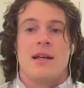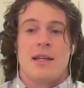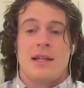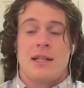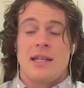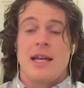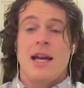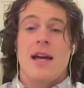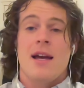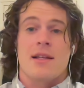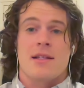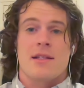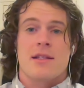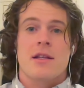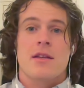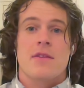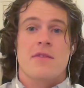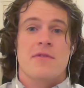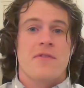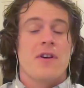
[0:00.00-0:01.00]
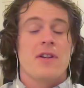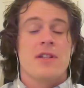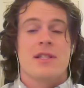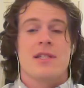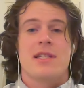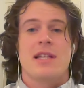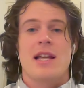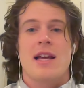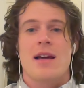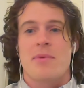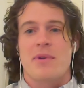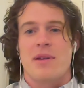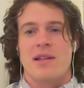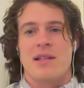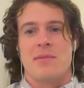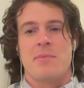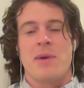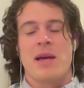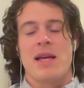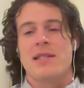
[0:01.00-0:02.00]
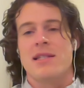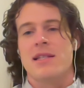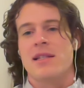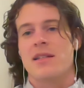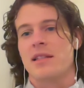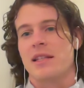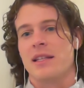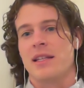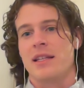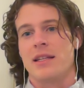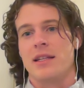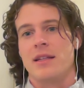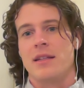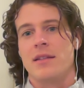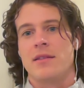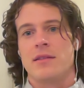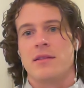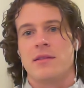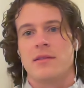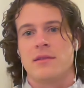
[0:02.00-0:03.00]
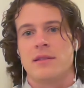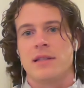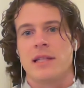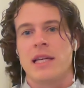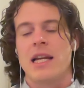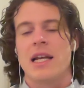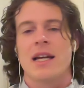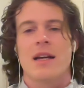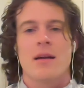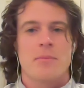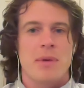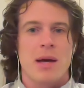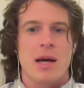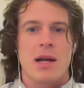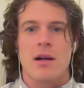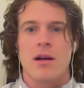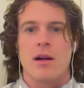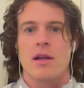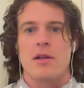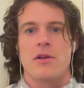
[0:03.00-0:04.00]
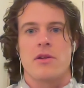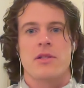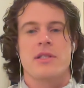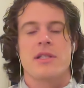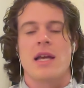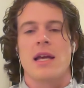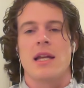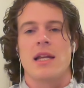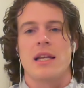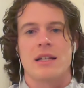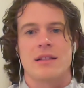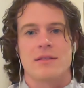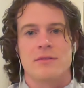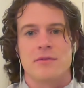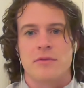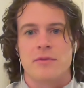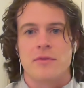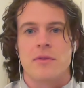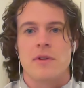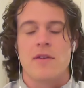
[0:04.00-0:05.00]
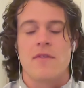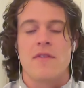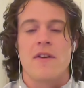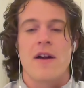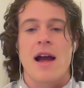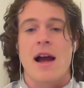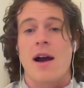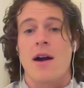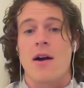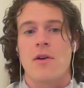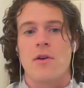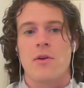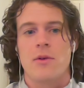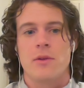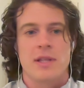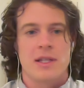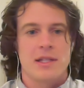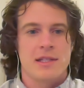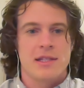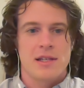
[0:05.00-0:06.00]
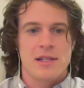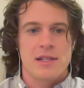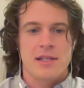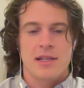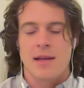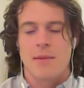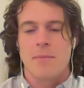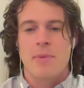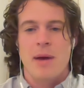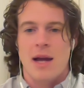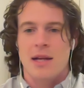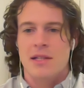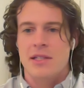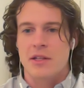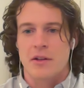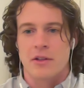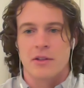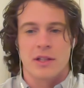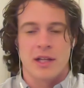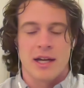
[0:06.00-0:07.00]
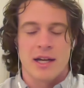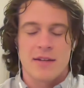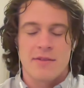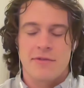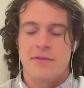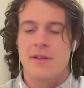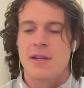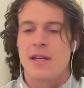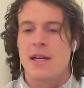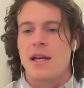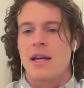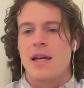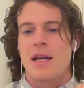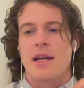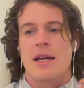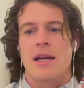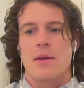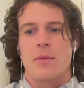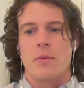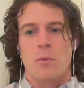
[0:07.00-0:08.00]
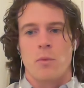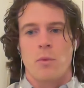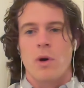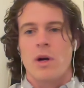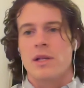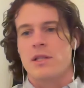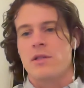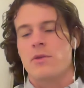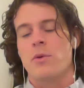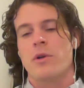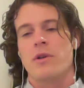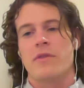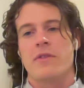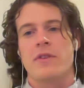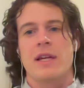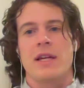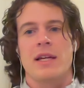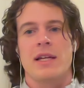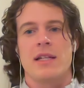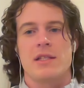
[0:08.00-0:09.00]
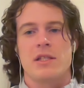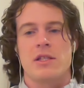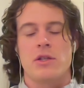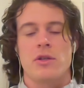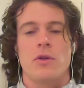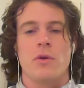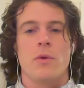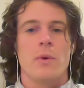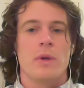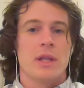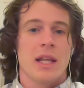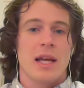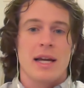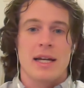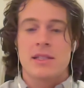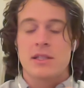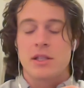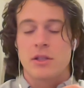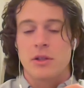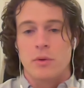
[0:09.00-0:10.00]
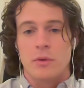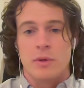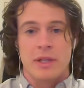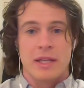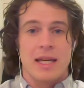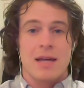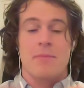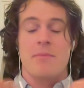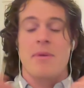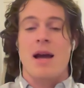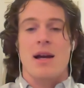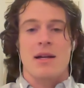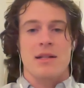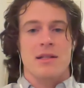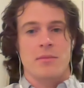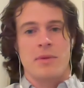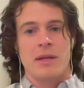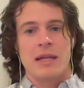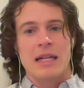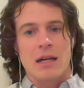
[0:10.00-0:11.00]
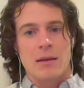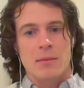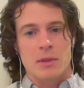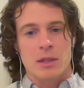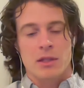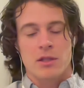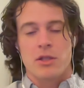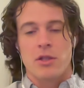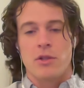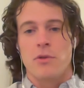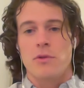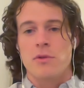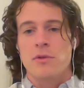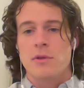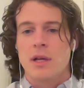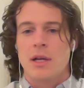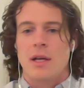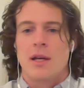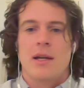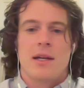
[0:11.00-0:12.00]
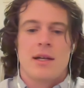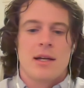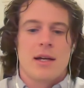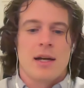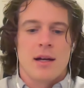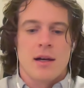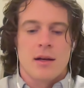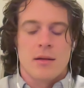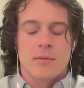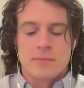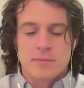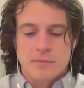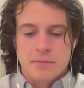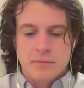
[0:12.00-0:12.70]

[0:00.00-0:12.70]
Yeah, so the first step is basically getting a better understanding of how this is impacting your life, what sort of things you would like to get back to being able to do, um,